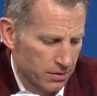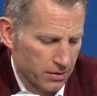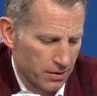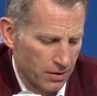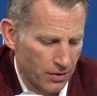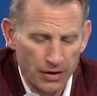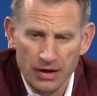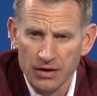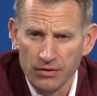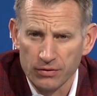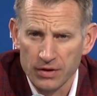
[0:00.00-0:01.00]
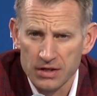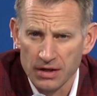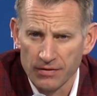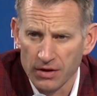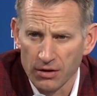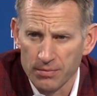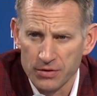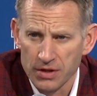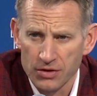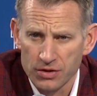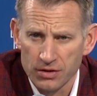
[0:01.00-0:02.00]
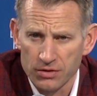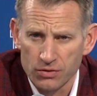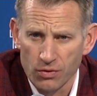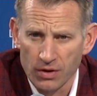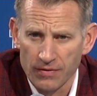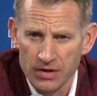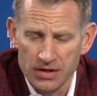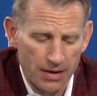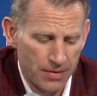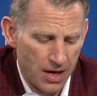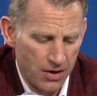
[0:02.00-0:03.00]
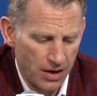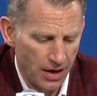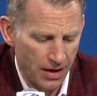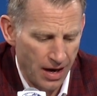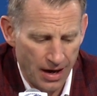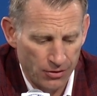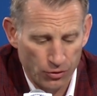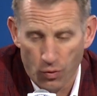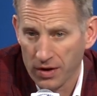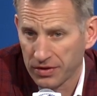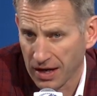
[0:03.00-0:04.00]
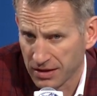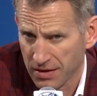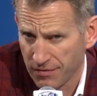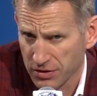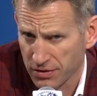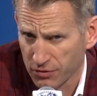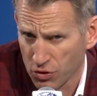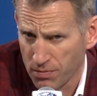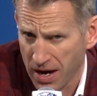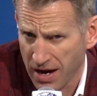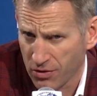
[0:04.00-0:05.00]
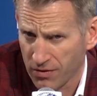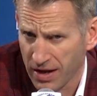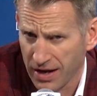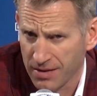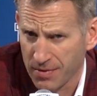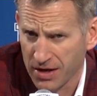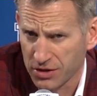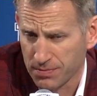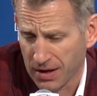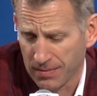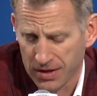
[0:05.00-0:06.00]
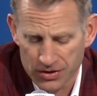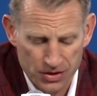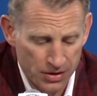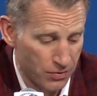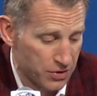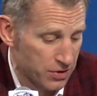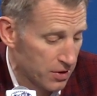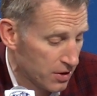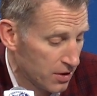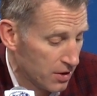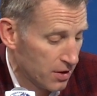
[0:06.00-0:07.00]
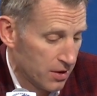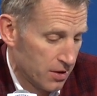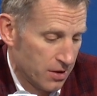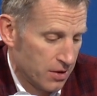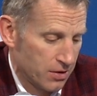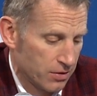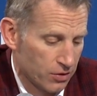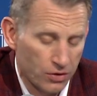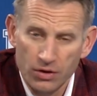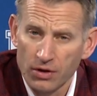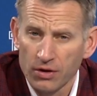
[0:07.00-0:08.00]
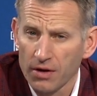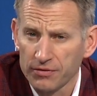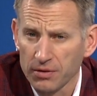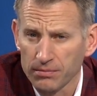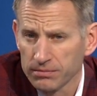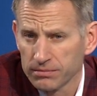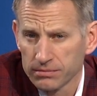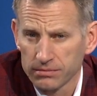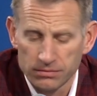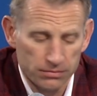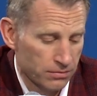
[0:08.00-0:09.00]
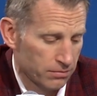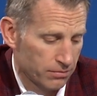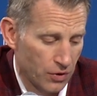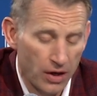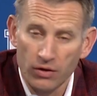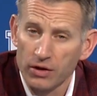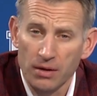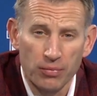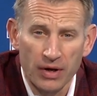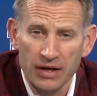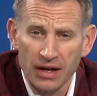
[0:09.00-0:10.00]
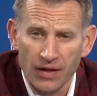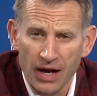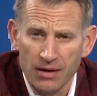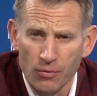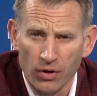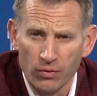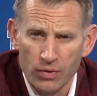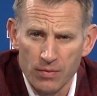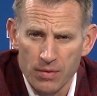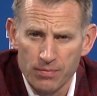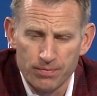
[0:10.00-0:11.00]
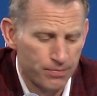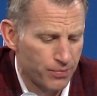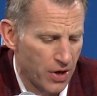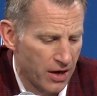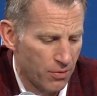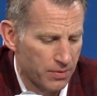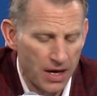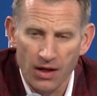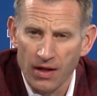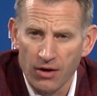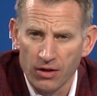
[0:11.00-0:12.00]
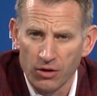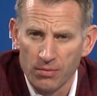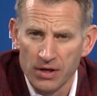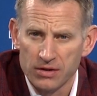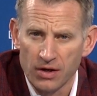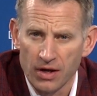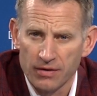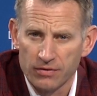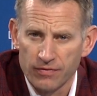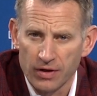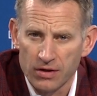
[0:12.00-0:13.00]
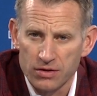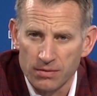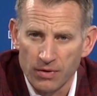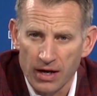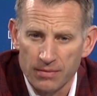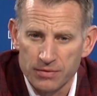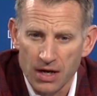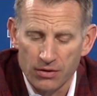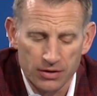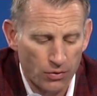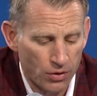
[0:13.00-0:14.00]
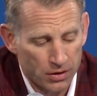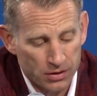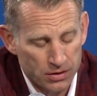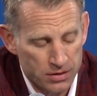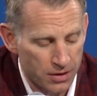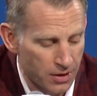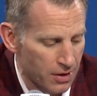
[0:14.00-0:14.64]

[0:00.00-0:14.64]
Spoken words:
you know, they're hitting threes every other possession and scoring every time down. I don't know what that defensive group had over that 8 minutes, but I'm guessing it was good enough to probably look at playing that lineup more. We probably helped Cal out a little bit tonight, figuring some lineups out that work, because,